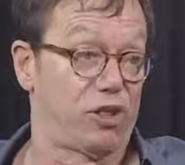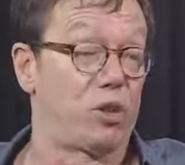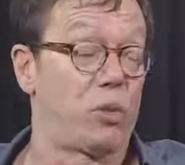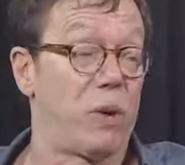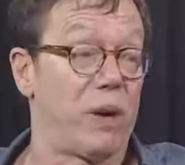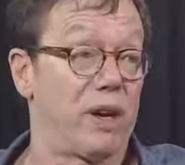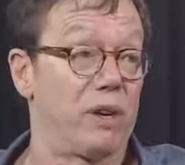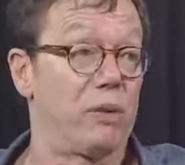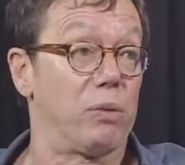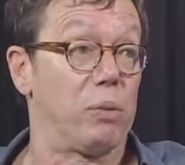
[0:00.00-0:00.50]

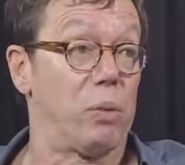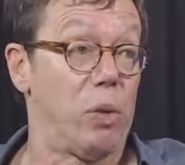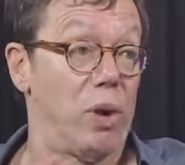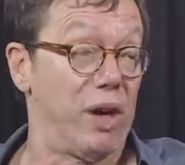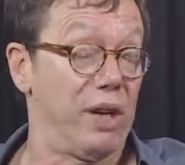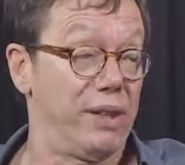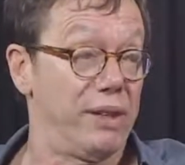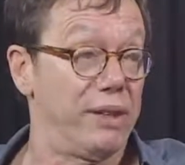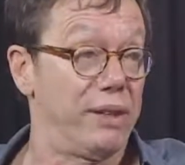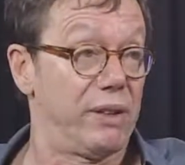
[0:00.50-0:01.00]
square
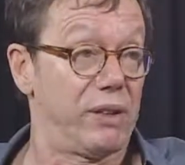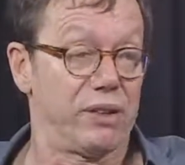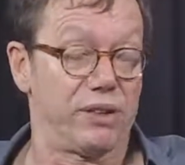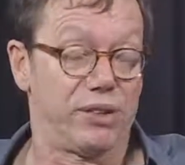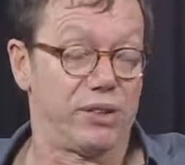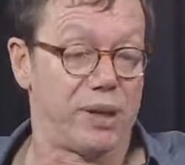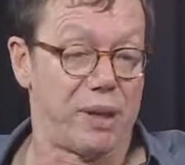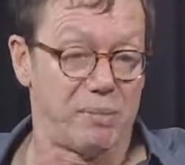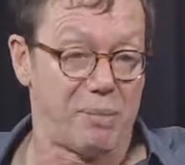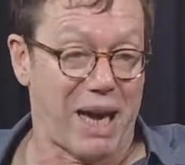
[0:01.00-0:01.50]
one, or
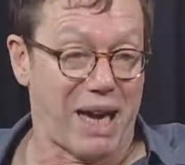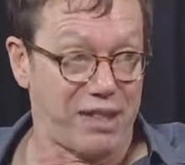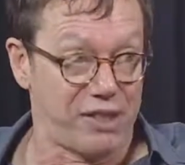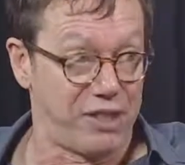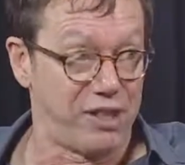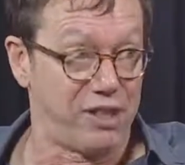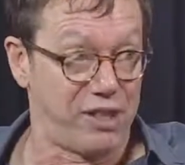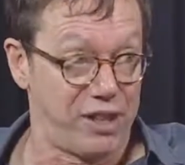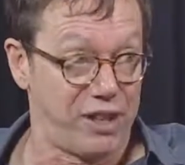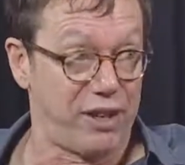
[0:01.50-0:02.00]
I'm back
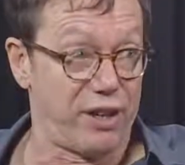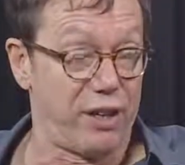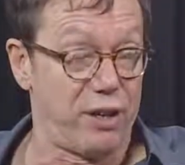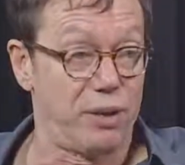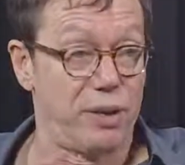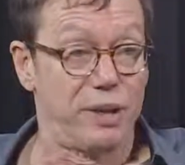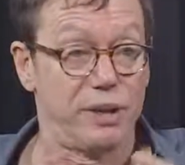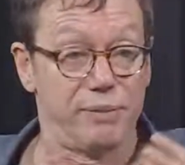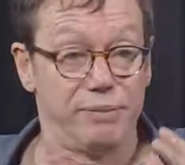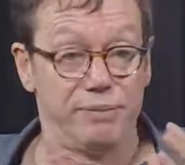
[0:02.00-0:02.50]
to
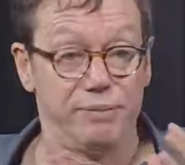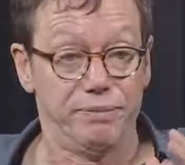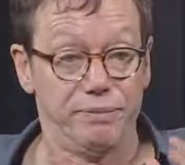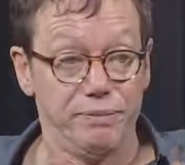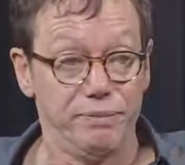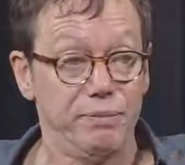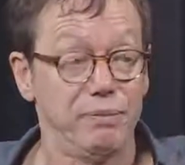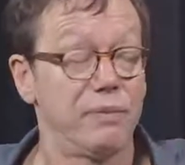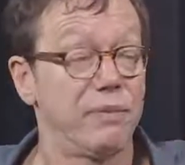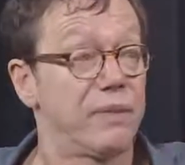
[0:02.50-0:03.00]
zero.
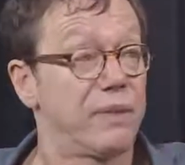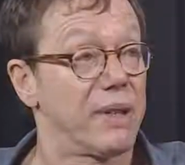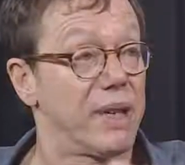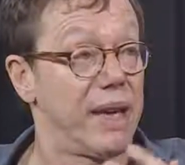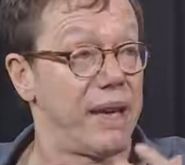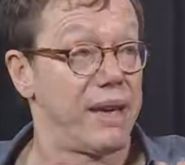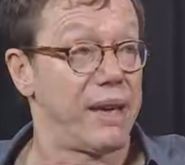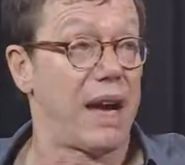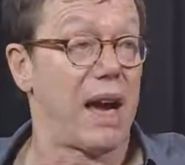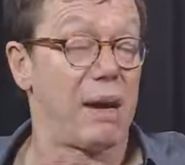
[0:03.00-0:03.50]

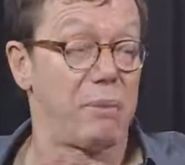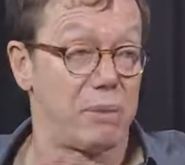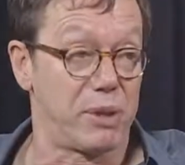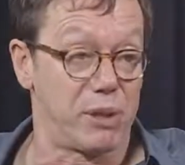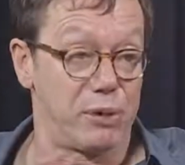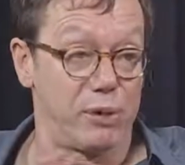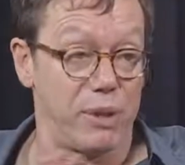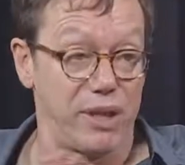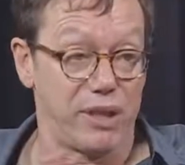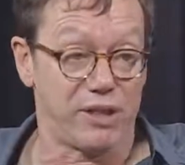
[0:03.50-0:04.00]
And I'm going
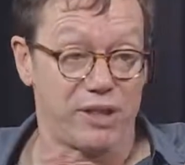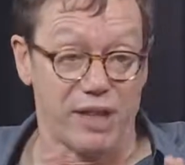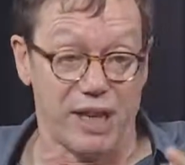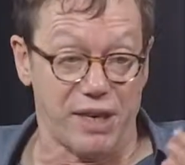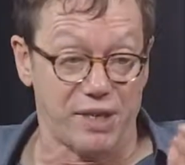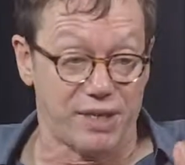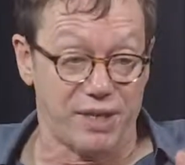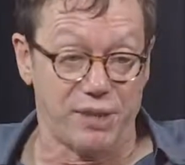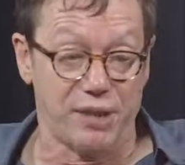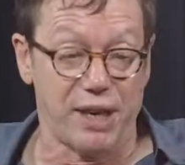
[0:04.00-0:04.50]
to
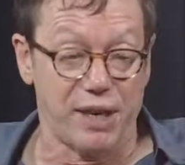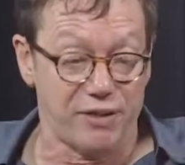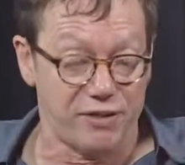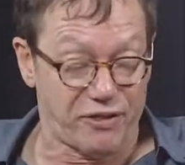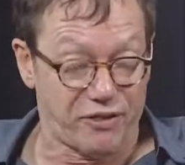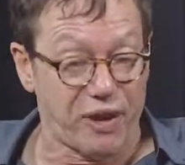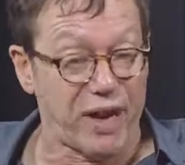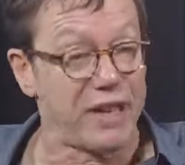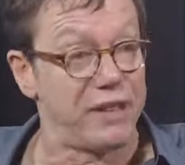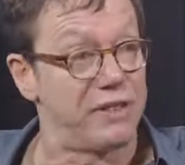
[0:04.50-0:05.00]
reassess and
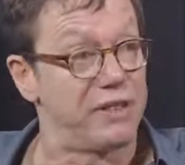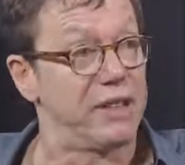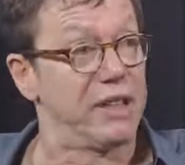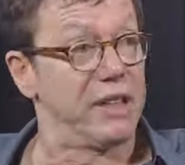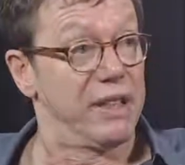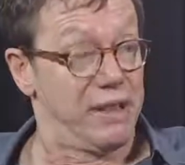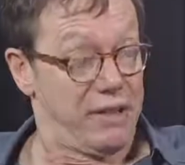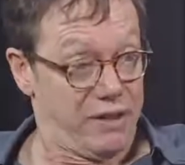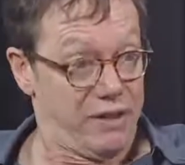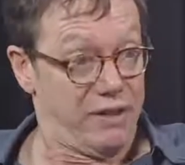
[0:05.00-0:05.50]
fight
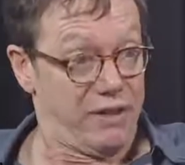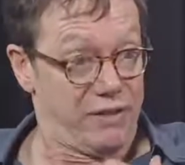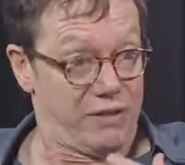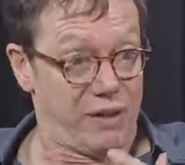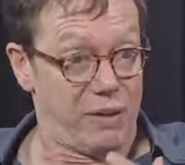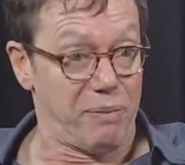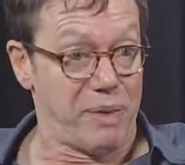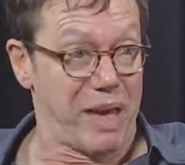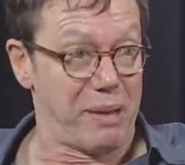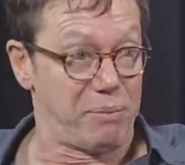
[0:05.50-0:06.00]

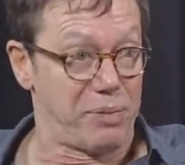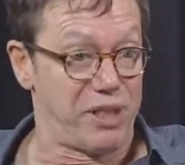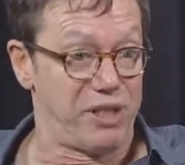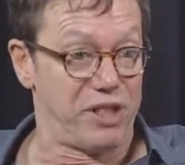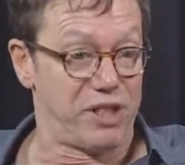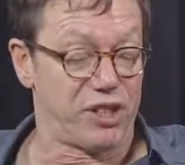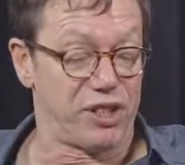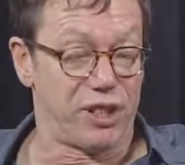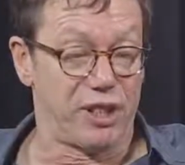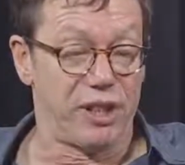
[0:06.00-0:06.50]
from that
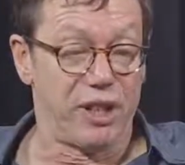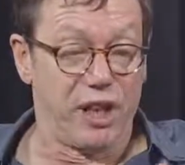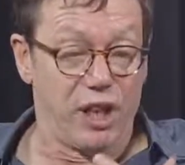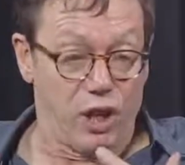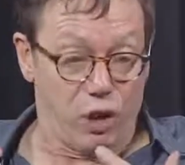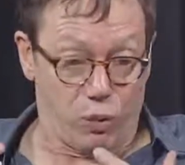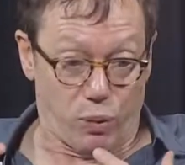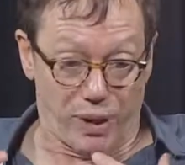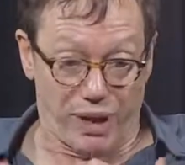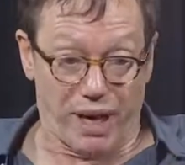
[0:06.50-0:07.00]
position.
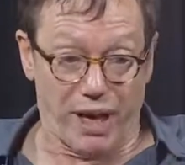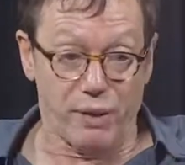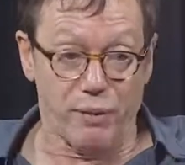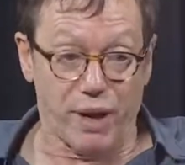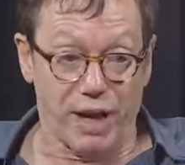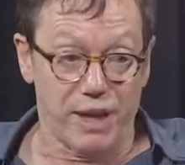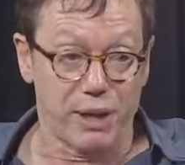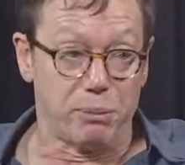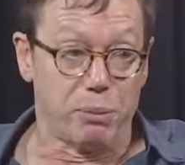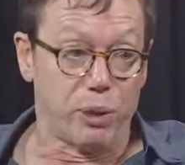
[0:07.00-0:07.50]
When I write a